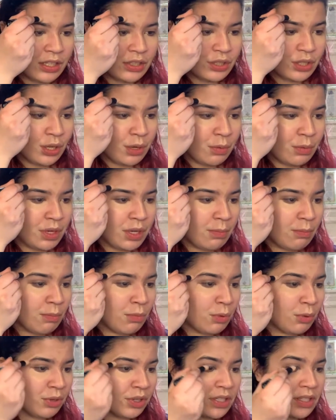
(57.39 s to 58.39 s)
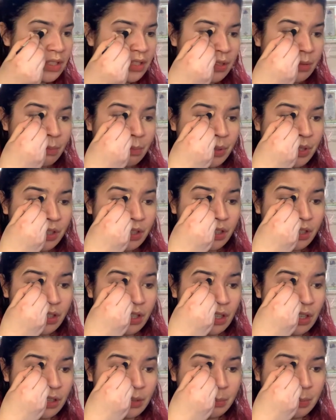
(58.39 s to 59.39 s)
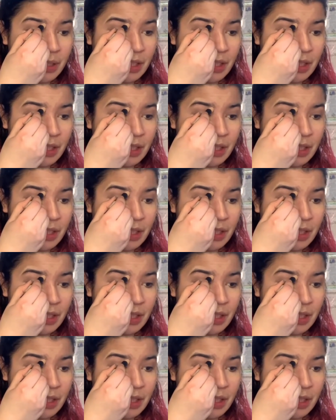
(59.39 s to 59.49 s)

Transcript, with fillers: Toni Morrison book called